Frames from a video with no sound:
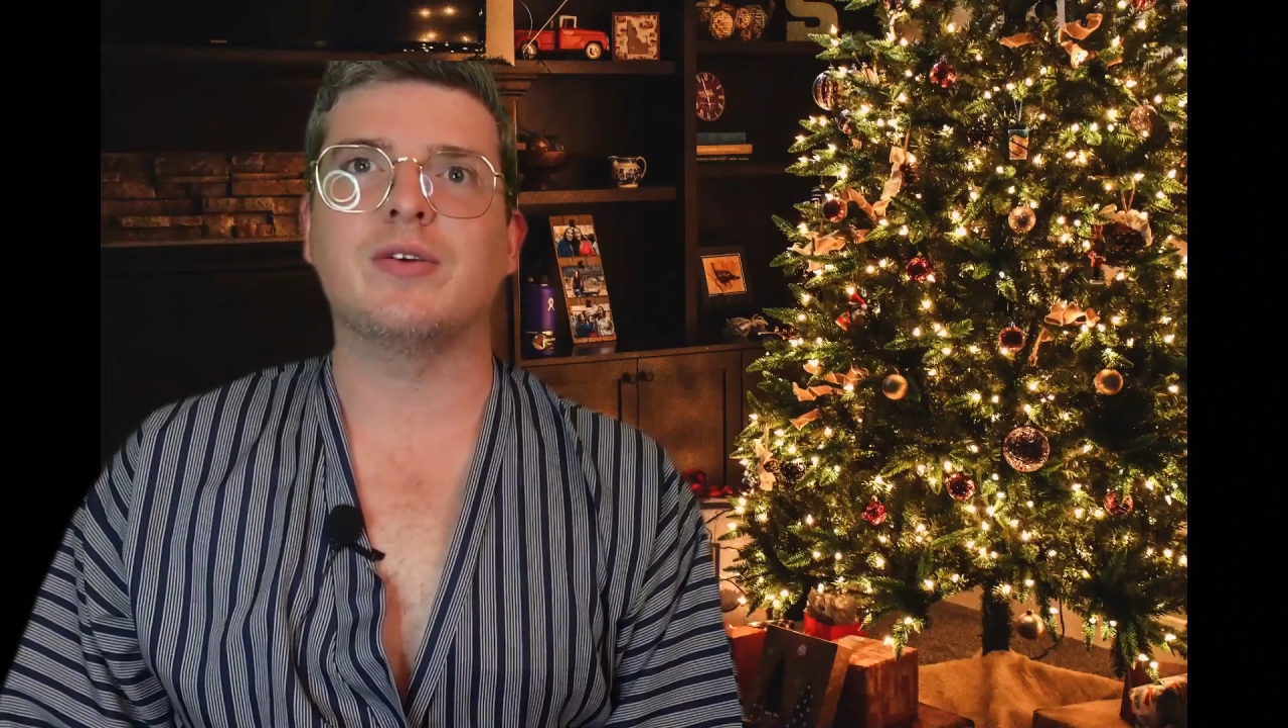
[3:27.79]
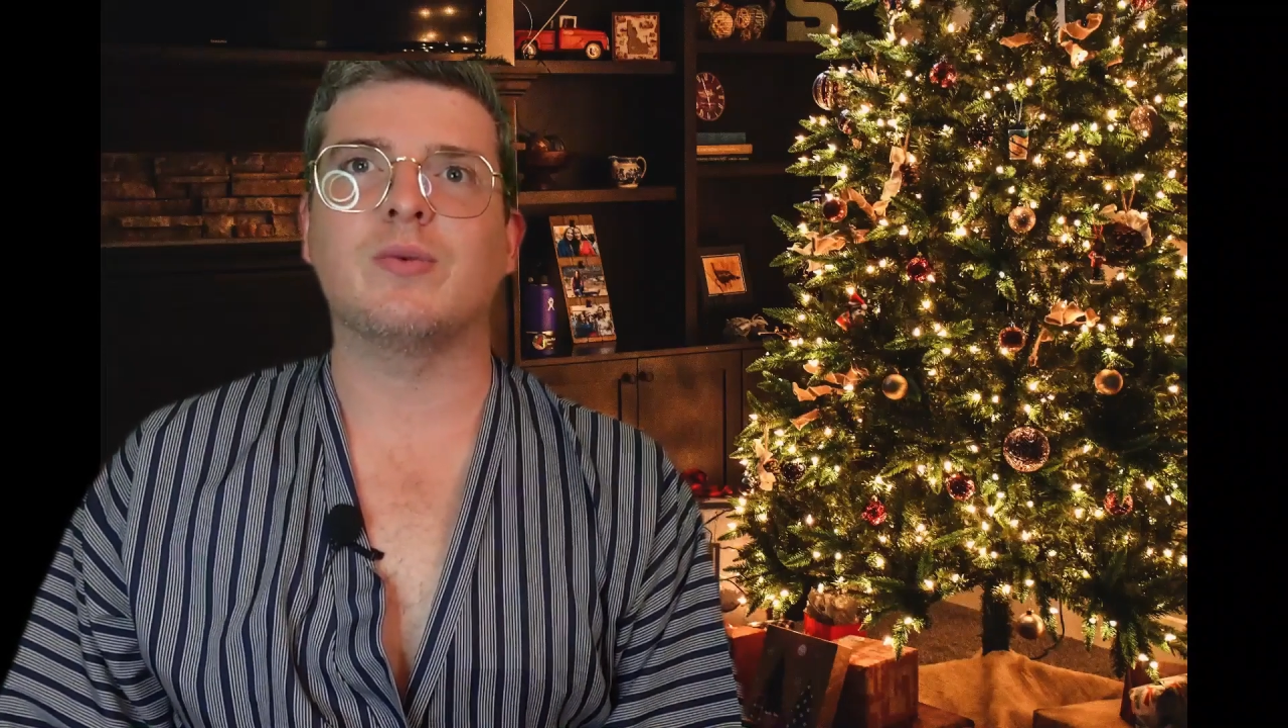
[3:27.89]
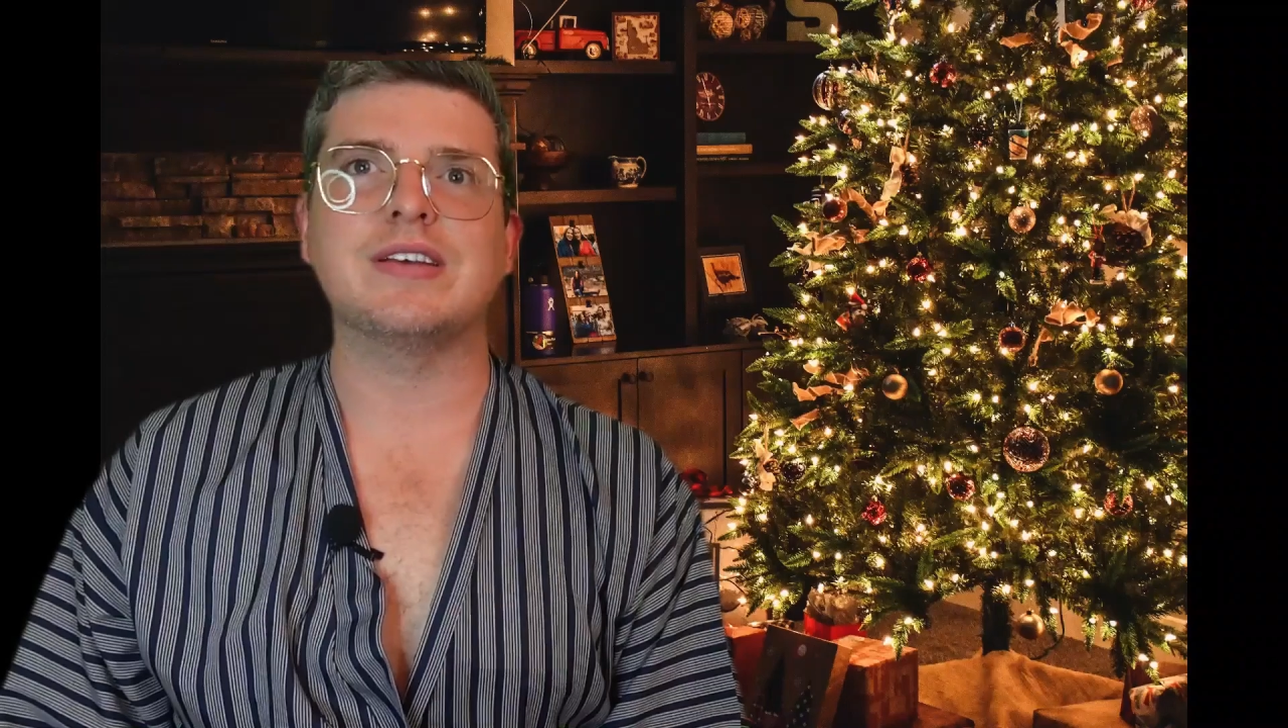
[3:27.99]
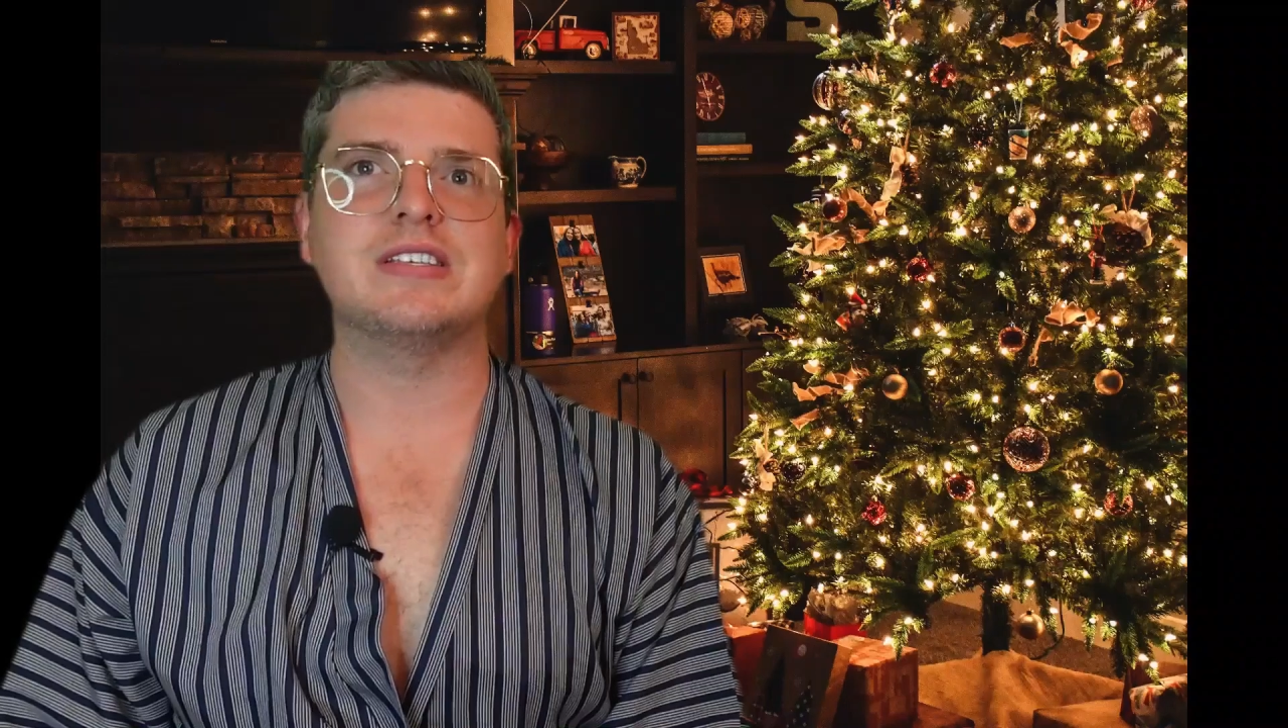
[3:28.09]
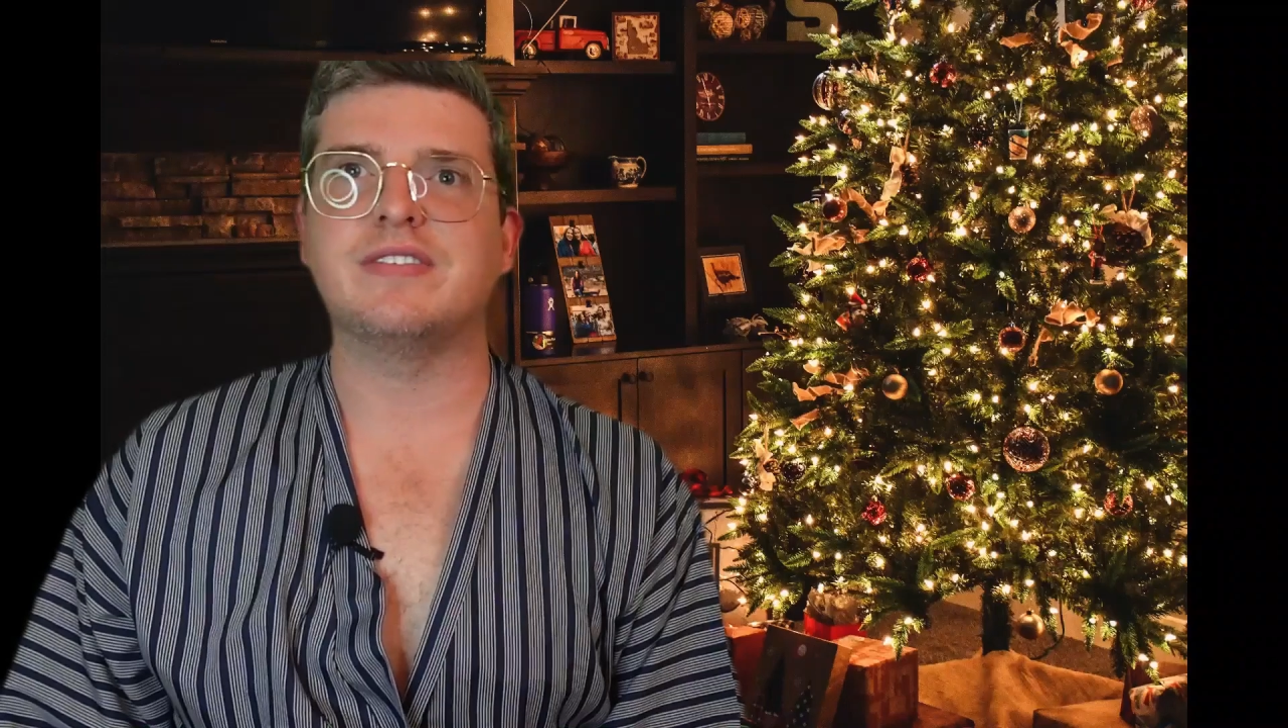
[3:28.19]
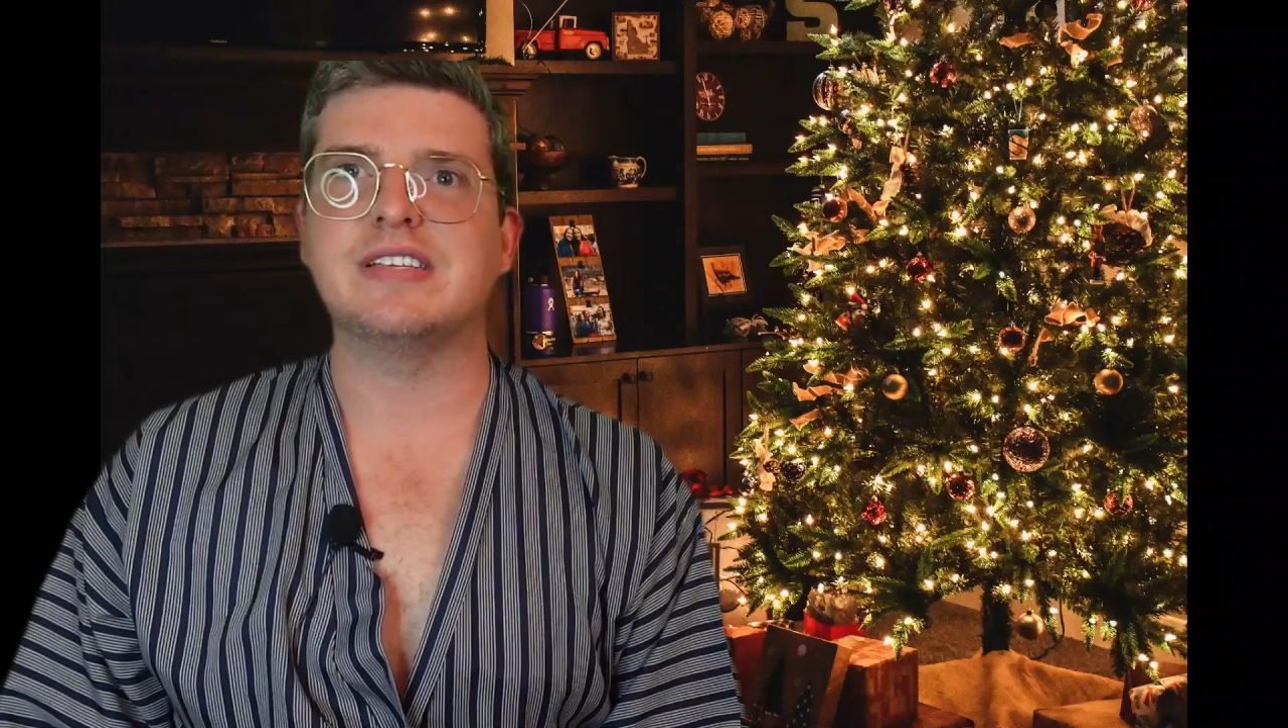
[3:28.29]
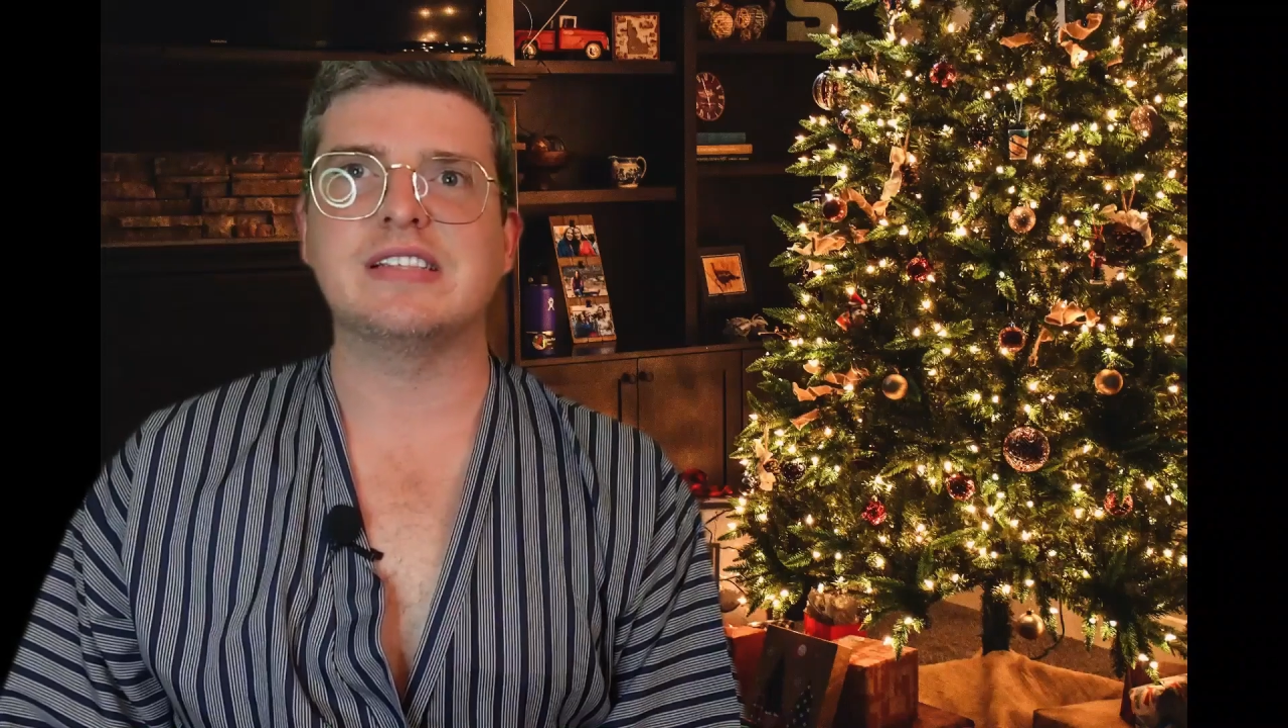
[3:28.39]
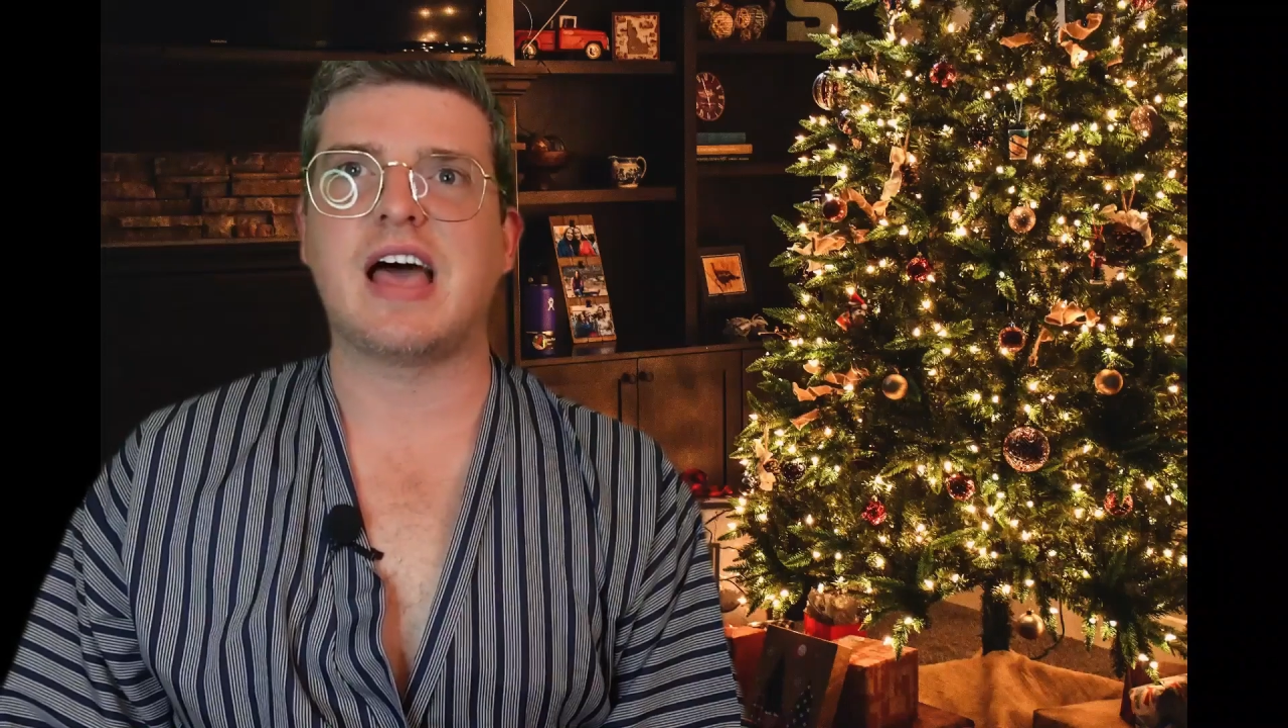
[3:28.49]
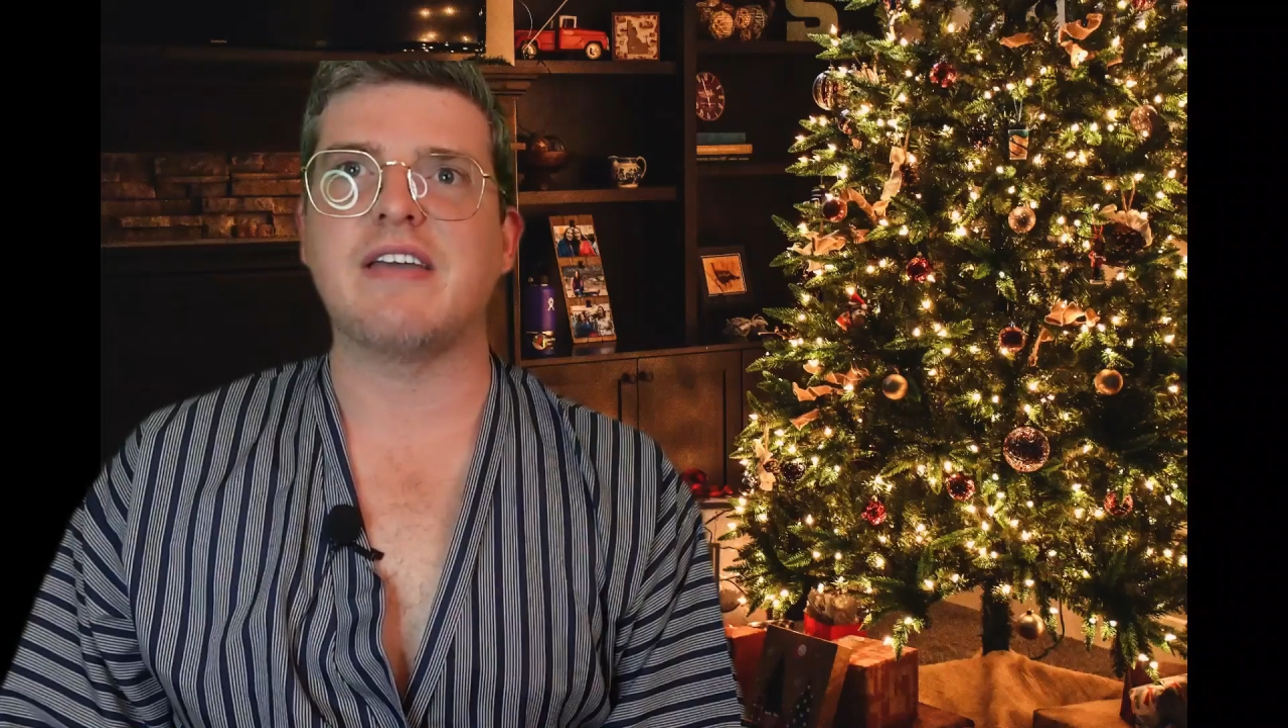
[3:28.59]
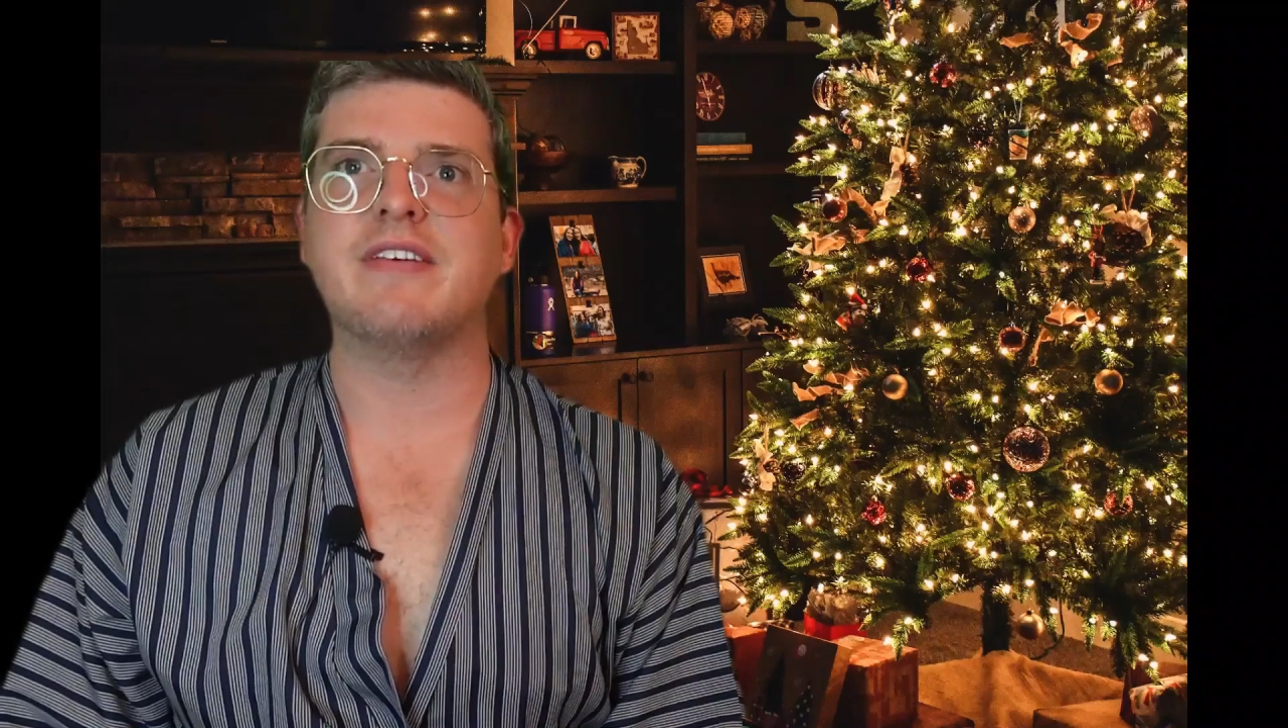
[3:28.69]
the rest of his
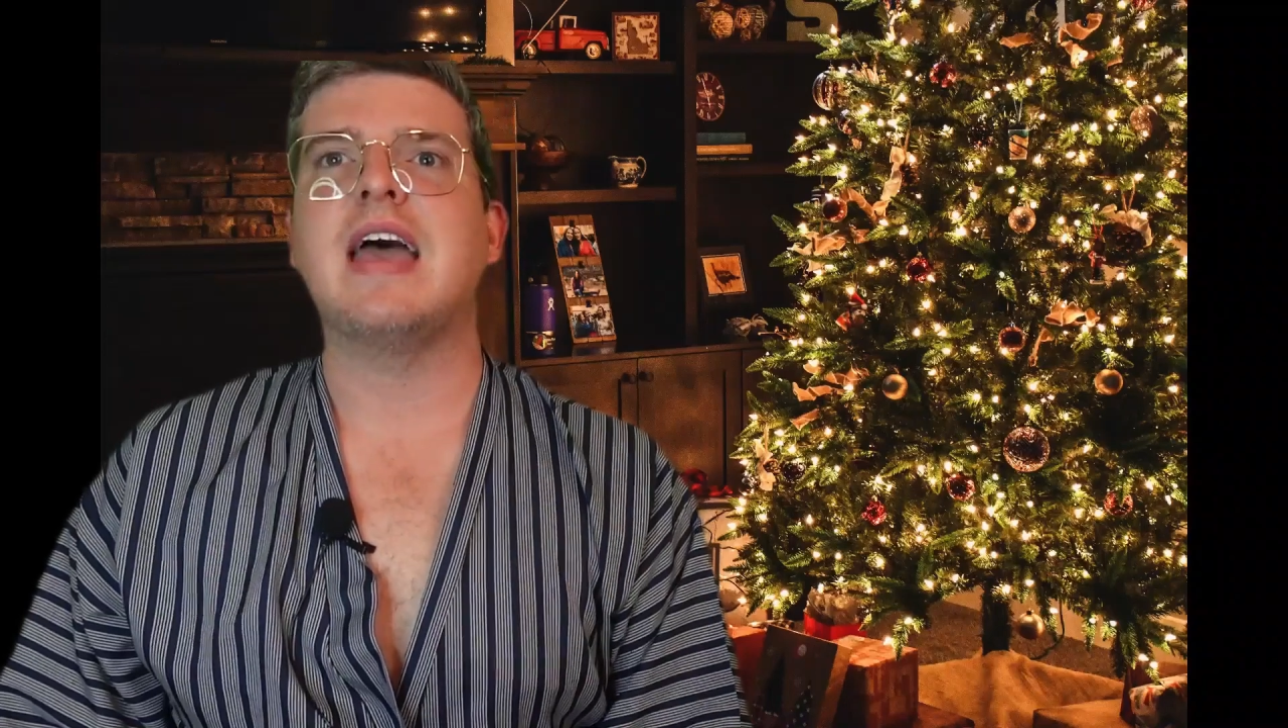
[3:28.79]
life,